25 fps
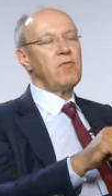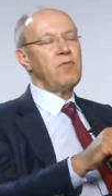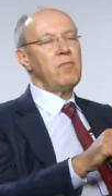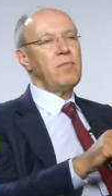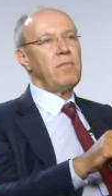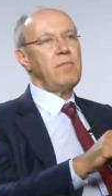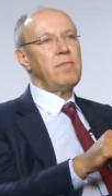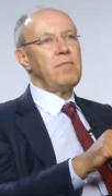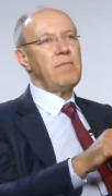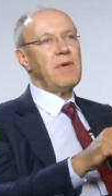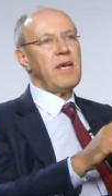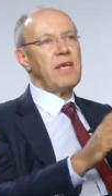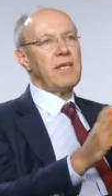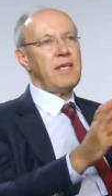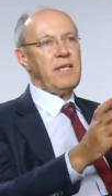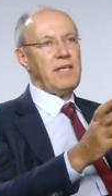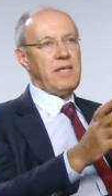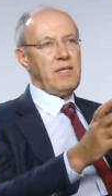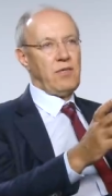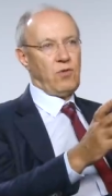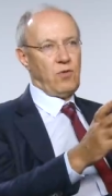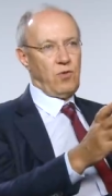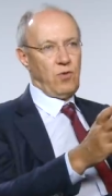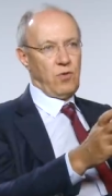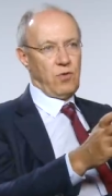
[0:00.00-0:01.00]
of
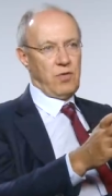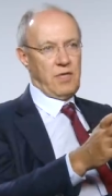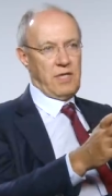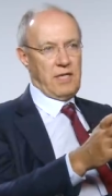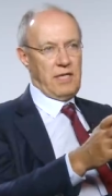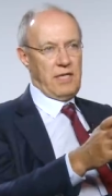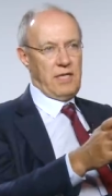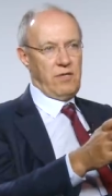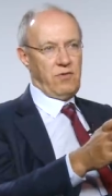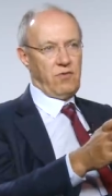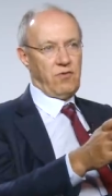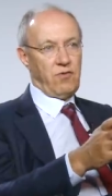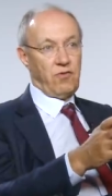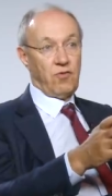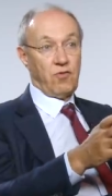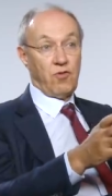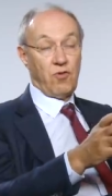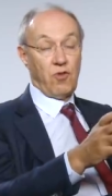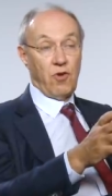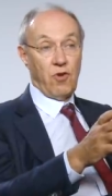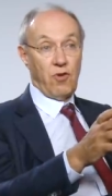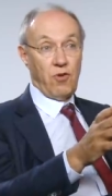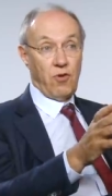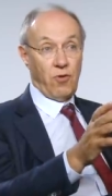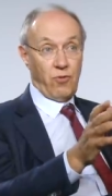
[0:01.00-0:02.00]
Marie Curie,
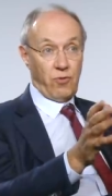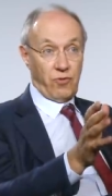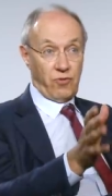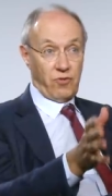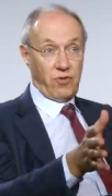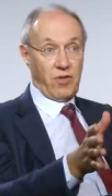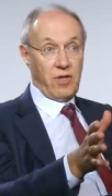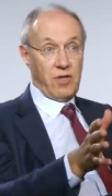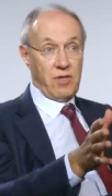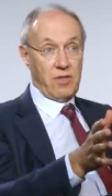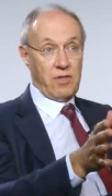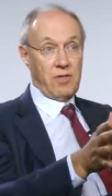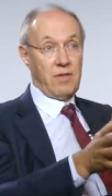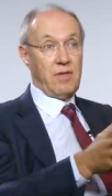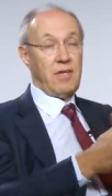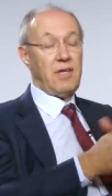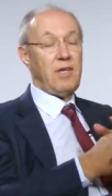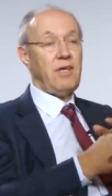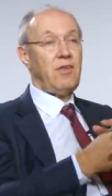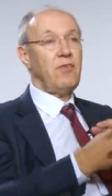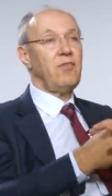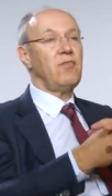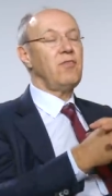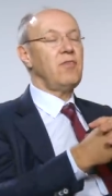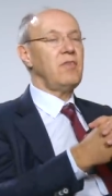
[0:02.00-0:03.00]
Sklodowska,
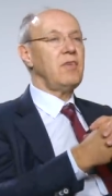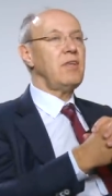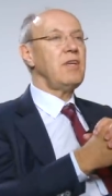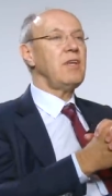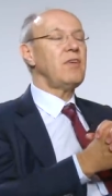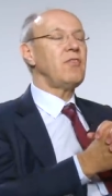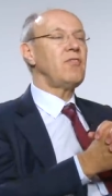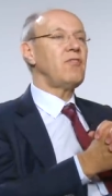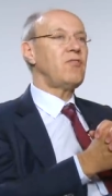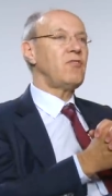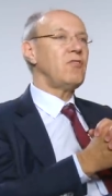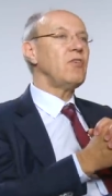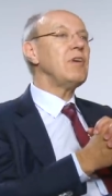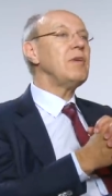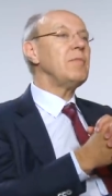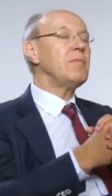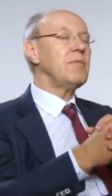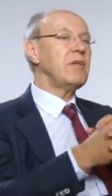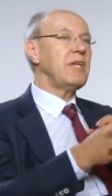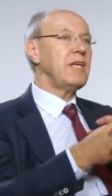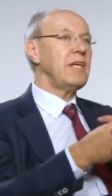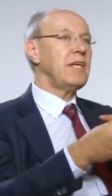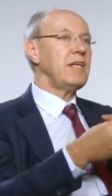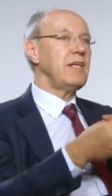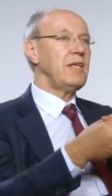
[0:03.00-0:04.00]
is
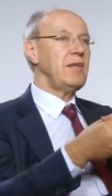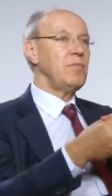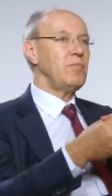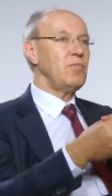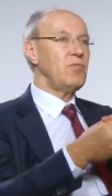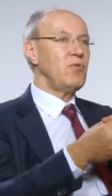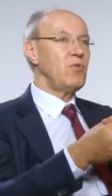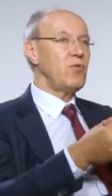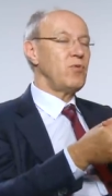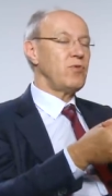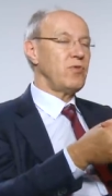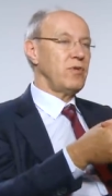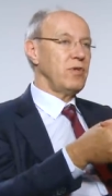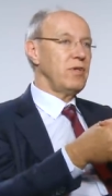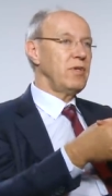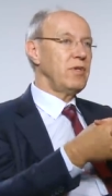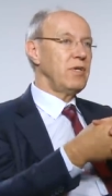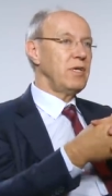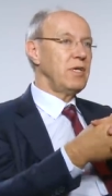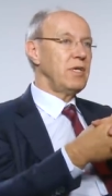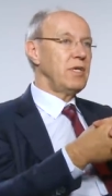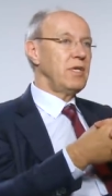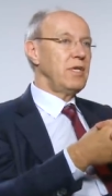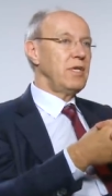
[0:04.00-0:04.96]
extremely important.